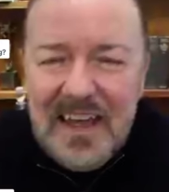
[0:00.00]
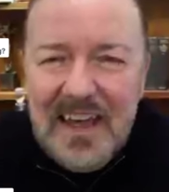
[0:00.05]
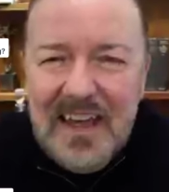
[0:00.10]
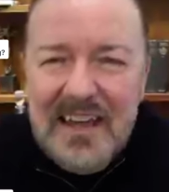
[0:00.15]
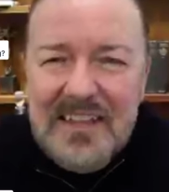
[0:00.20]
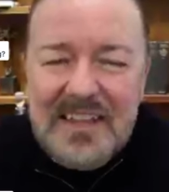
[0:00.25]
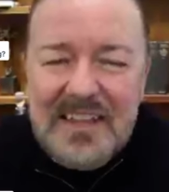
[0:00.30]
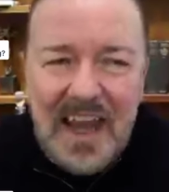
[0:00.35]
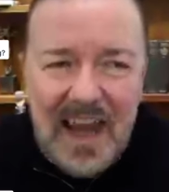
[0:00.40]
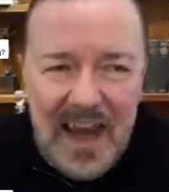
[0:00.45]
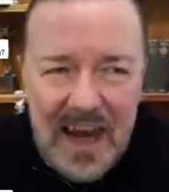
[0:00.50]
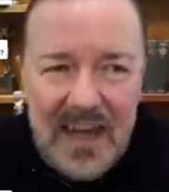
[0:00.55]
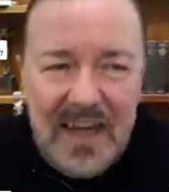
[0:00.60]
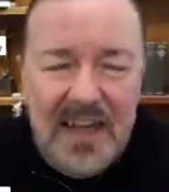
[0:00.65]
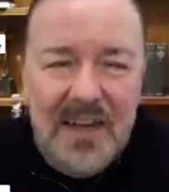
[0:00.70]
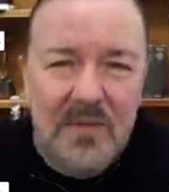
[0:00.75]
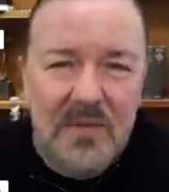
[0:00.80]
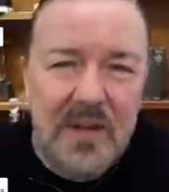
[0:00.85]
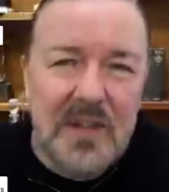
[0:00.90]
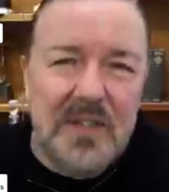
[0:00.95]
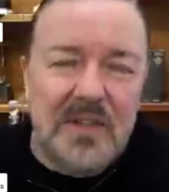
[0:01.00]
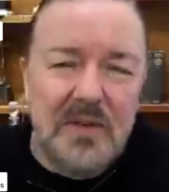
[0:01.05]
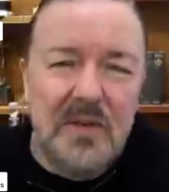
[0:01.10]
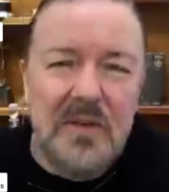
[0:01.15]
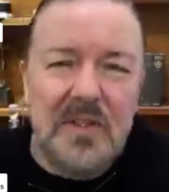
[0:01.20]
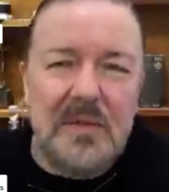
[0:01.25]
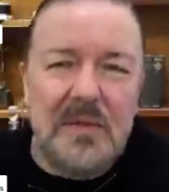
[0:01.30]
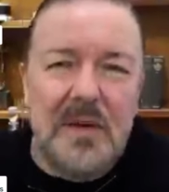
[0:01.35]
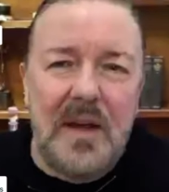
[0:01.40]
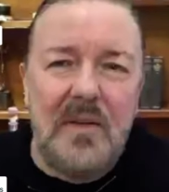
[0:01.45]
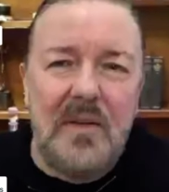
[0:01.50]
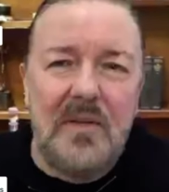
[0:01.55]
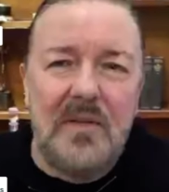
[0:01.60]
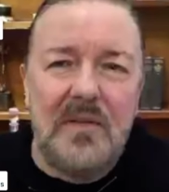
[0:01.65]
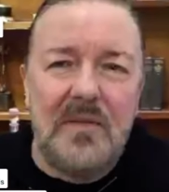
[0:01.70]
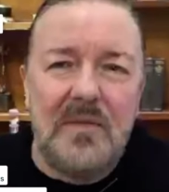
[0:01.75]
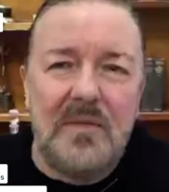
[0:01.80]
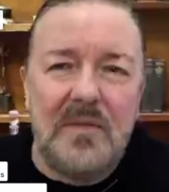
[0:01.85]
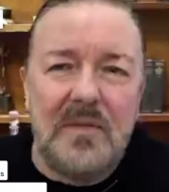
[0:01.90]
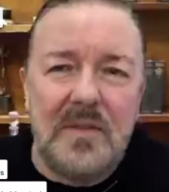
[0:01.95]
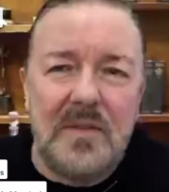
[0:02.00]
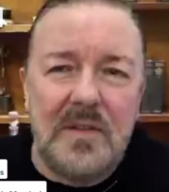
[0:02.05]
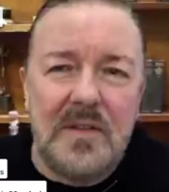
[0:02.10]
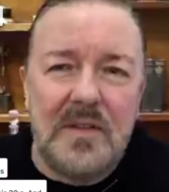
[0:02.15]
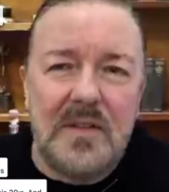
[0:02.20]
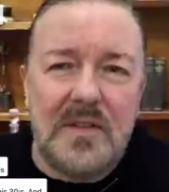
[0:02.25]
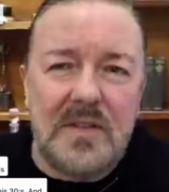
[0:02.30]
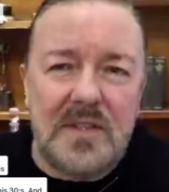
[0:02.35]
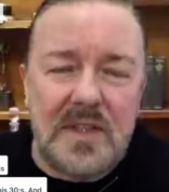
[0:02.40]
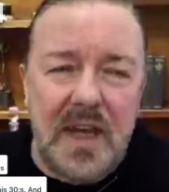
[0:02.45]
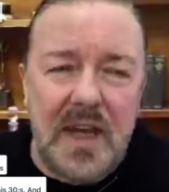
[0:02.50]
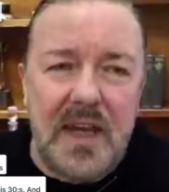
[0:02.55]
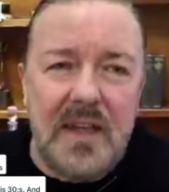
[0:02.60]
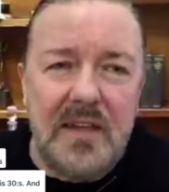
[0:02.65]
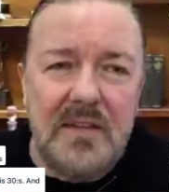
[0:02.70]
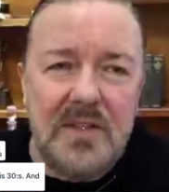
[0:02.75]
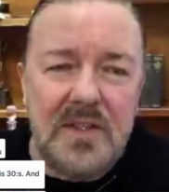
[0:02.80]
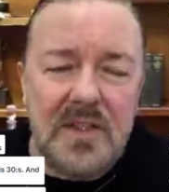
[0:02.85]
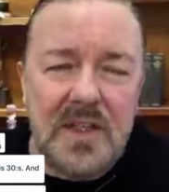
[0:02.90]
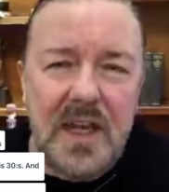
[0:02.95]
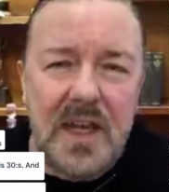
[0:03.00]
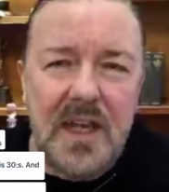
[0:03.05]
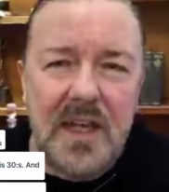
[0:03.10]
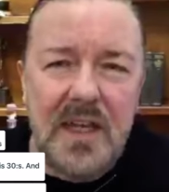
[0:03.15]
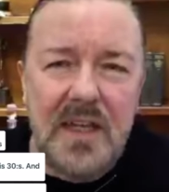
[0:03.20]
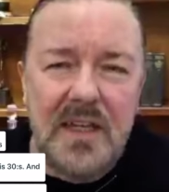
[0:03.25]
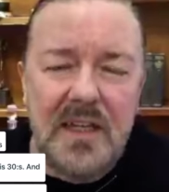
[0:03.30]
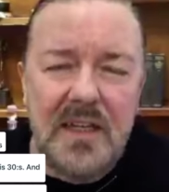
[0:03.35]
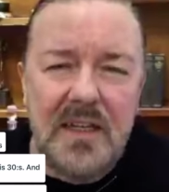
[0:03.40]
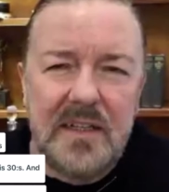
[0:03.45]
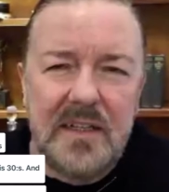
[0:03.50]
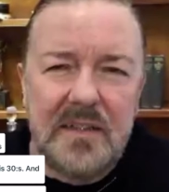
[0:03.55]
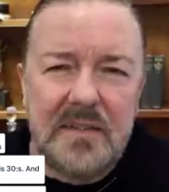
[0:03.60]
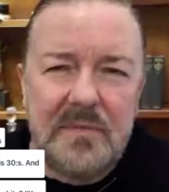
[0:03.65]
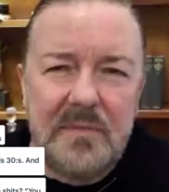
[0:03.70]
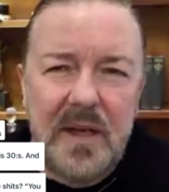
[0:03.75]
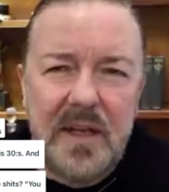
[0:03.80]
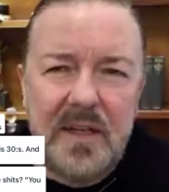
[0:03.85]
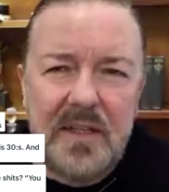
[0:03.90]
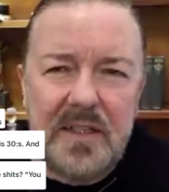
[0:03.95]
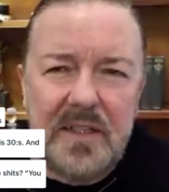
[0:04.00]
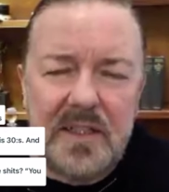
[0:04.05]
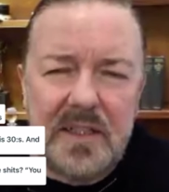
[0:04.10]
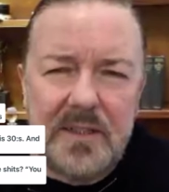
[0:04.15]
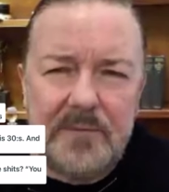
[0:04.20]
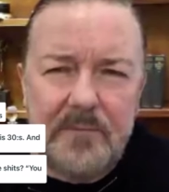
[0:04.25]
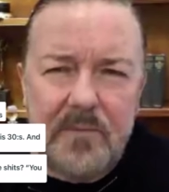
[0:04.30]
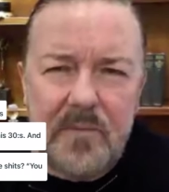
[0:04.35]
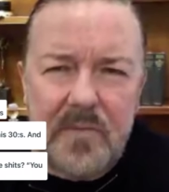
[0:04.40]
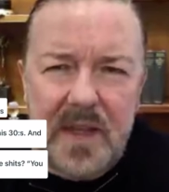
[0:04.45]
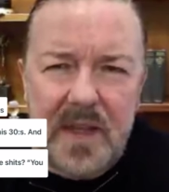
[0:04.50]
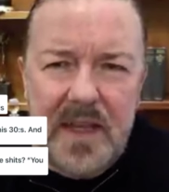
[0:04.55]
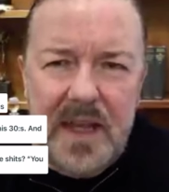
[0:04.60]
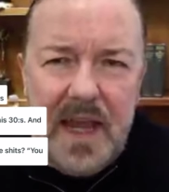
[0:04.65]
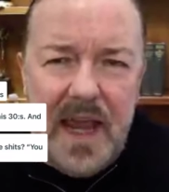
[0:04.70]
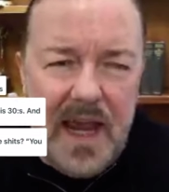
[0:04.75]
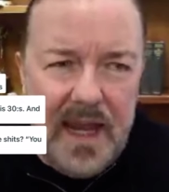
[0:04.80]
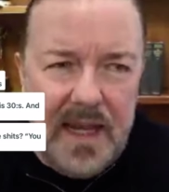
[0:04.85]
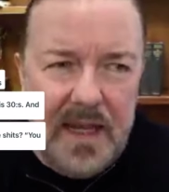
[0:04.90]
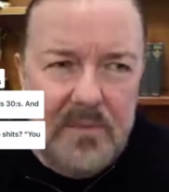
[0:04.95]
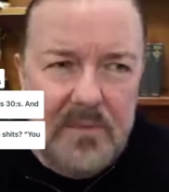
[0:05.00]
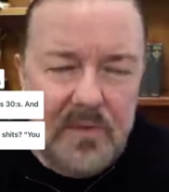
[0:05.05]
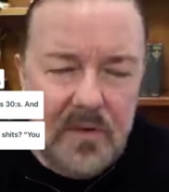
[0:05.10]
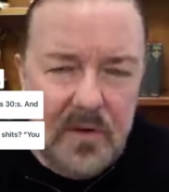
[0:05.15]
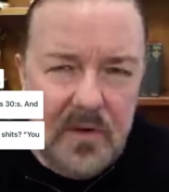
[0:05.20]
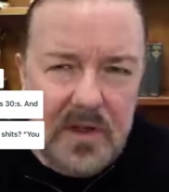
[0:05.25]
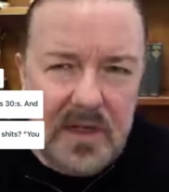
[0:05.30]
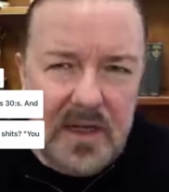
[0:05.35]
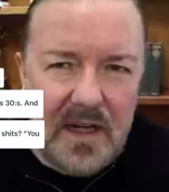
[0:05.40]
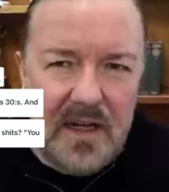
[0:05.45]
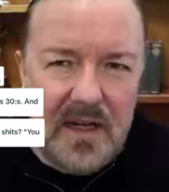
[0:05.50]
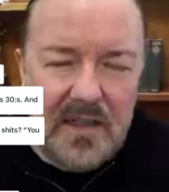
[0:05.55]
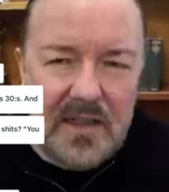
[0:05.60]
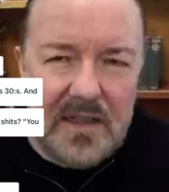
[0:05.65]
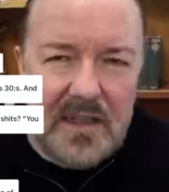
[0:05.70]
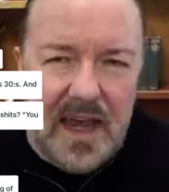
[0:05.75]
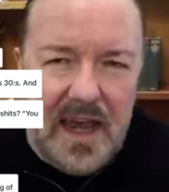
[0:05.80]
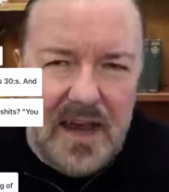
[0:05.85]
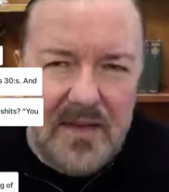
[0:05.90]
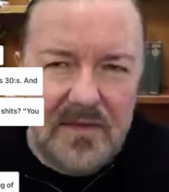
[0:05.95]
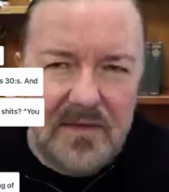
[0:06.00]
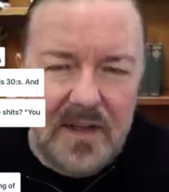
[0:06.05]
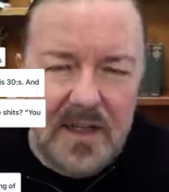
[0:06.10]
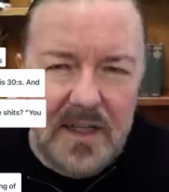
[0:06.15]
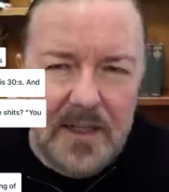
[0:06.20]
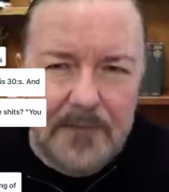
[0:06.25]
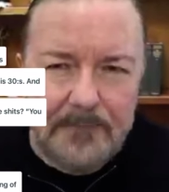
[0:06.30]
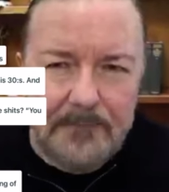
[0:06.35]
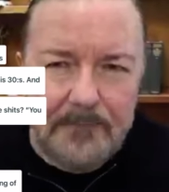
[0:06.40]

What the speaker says: Has anyone talked about sick and shit as much in any broadcast ever?